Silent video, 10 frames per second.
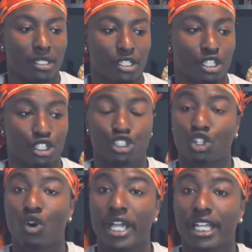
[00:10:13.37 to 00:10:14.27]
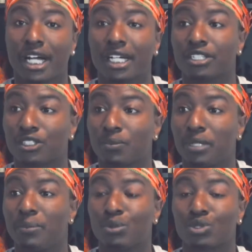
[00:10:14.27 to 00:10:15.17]
destroying others
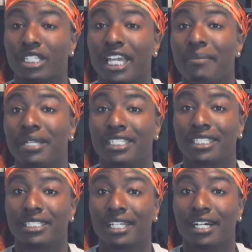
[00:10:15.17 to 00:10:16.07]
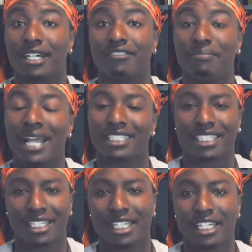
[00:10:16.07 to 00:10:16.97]
people's images of
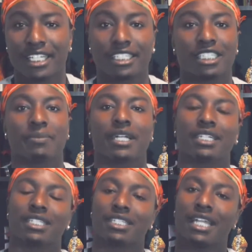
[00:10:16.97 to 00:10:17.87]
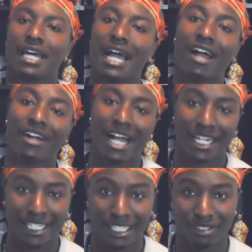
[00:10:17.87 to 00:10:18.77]
masculinity just because it's not our
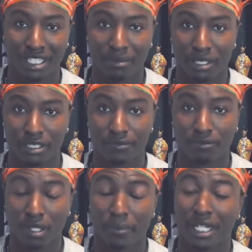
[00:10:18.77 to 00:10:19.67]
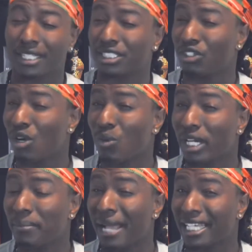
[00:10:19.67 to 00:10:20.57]
ideal image. Because you know what
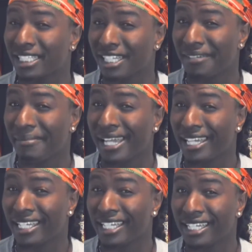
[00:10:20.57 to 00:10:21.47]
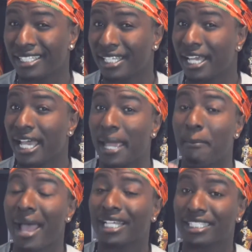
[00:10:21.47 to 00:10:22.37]
a masculine man is? A
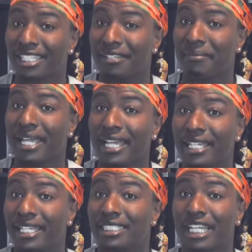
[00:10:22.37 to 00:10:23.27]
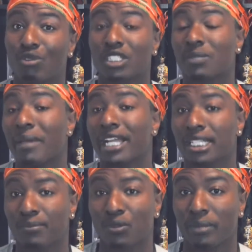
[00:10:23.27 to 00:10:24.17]
masculine man is a
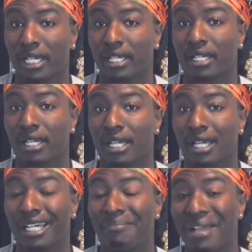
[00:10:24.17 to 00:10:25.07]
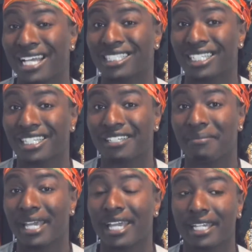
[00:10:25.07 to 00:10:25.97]
respectable man. A masculine
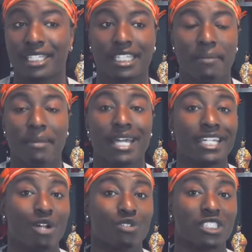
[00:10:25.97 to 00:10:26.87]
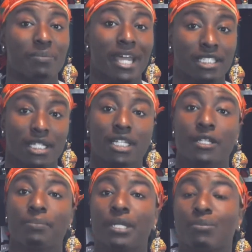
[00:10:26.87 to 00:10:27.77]
man is a man that respects
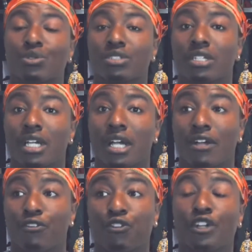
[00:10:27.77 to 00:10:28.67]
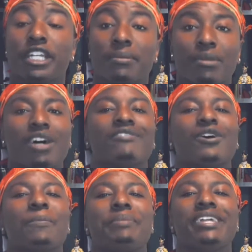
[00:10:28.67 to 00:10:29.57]
other people's freedom of
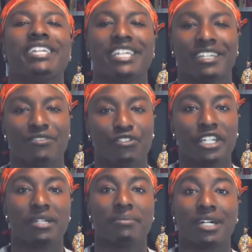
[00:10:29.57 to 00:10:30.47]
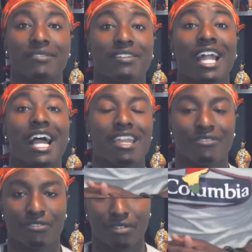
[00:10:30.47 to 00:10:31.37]
opinion, freedom of life.